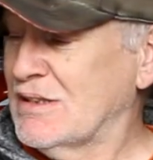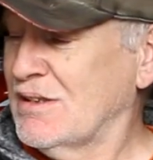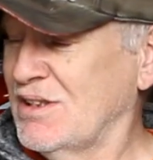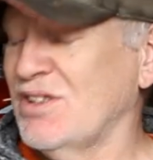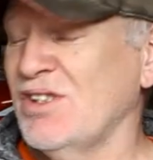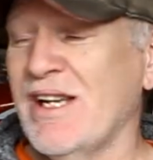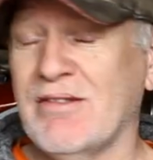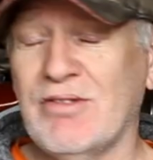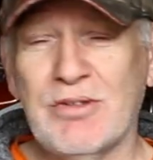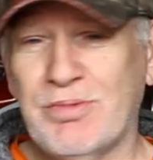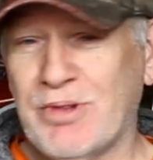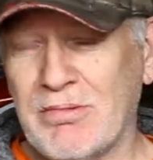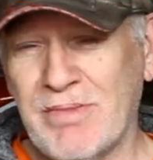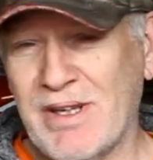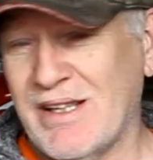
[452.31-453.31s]
I said, yeah, no
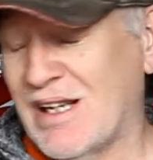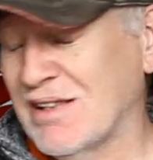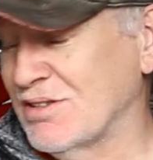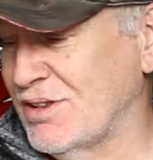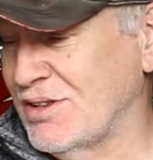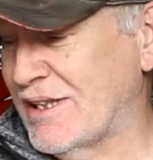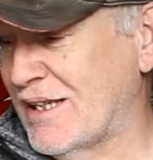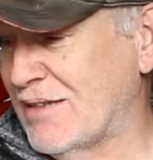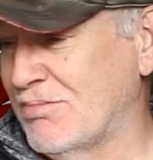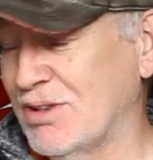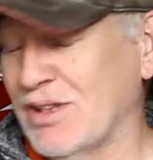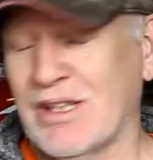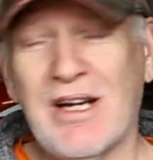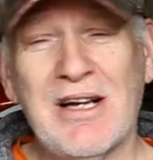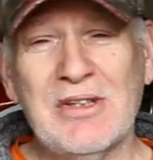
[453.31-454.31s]
problem mate, I can do that, but
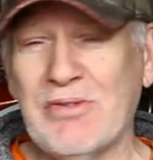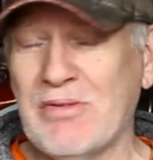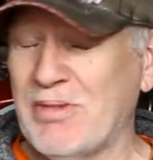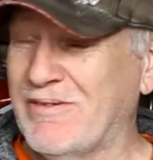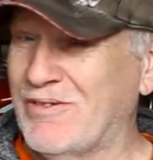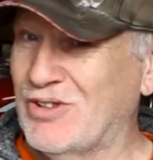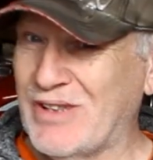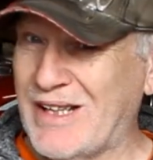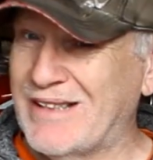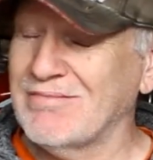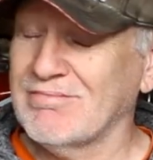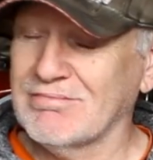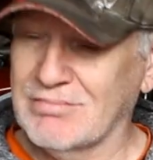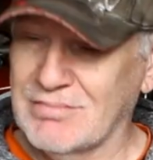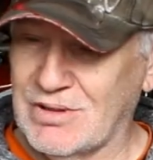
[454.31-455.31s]
I can't do it before then.
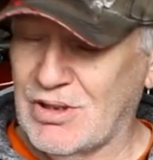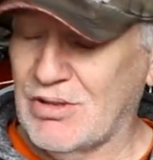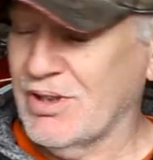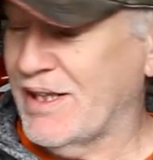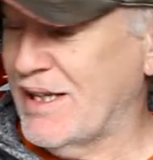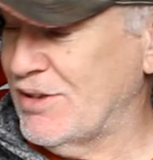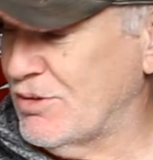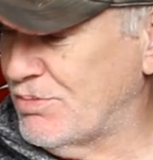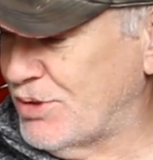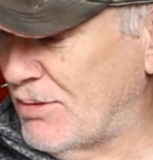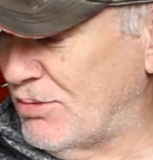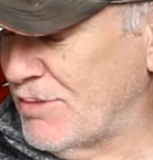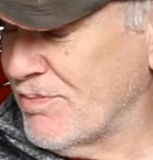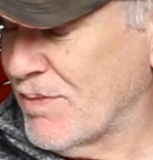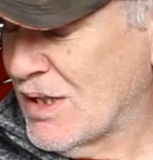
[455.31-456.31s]
Okay, no
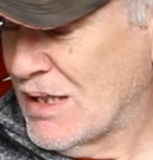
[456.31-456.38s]
problem.